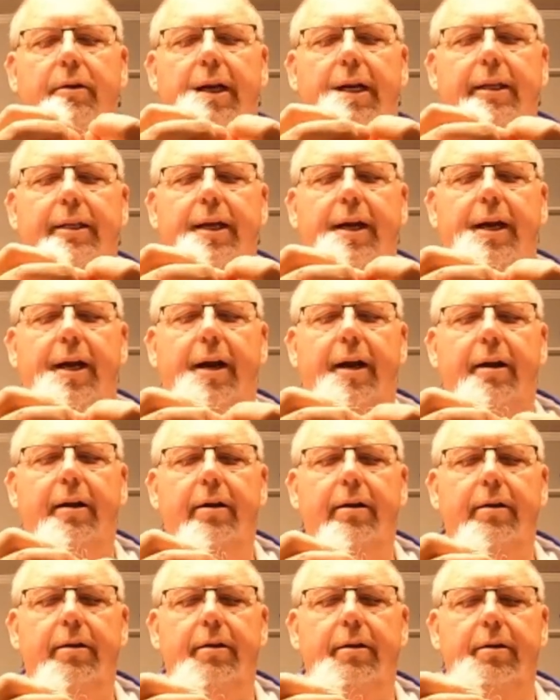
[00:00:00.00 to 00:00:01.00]
right
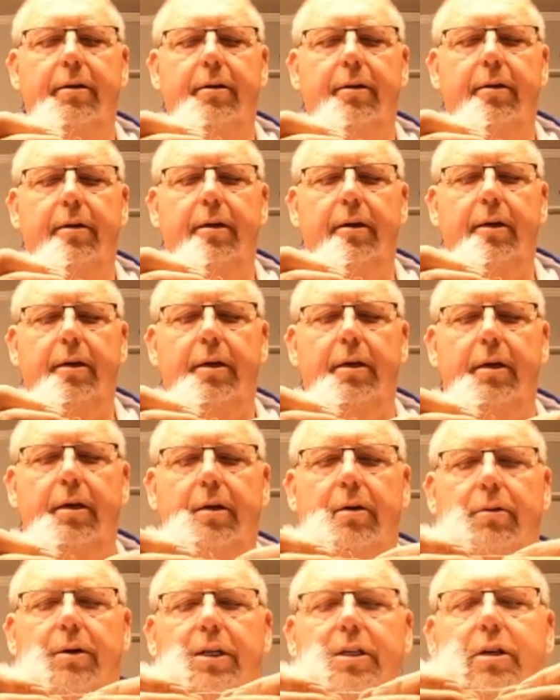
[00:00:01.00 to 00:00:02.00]
there,
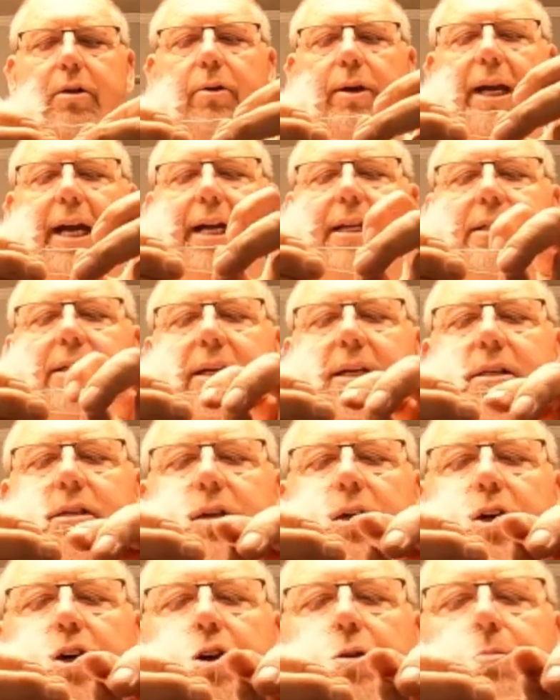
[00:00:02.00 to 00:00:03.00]
which creates this
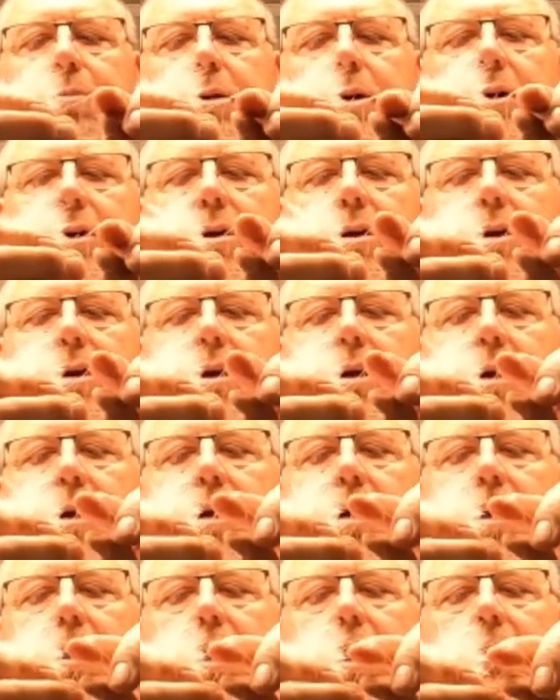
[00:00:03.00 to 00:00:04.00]
loop.
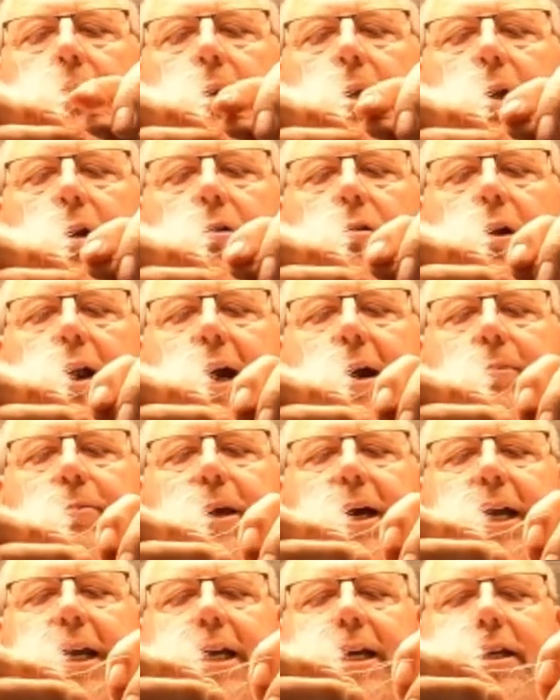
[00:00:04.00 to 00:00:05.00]
I'm going to grab
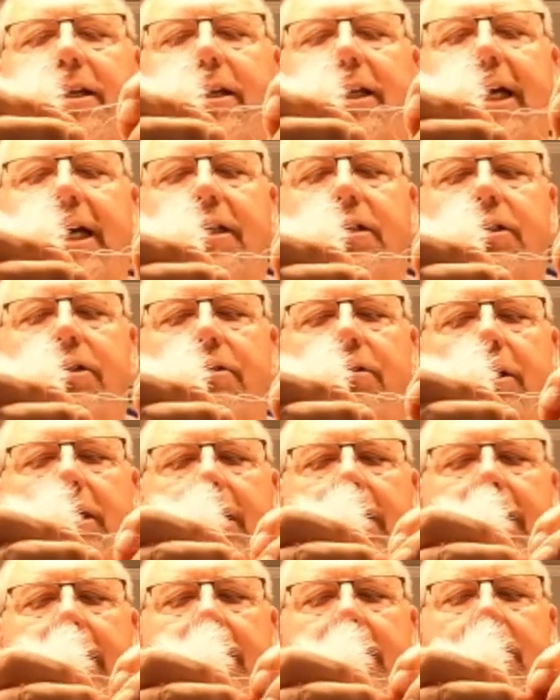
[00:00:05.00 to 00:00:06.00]
that end of that
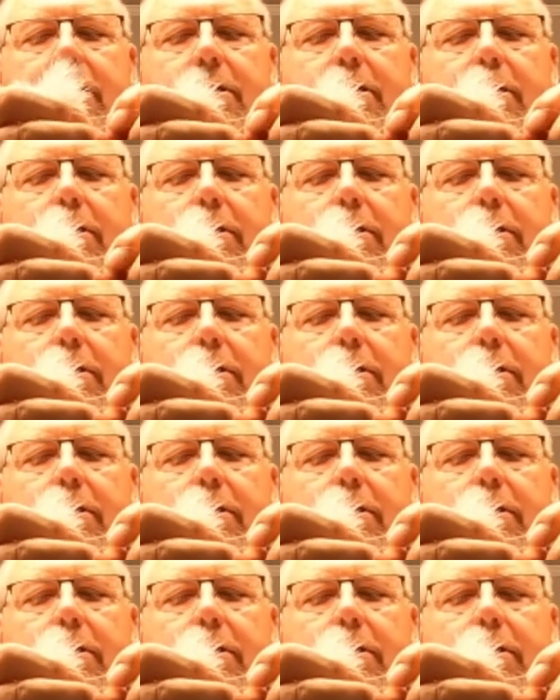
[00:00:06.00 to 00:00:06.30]
string,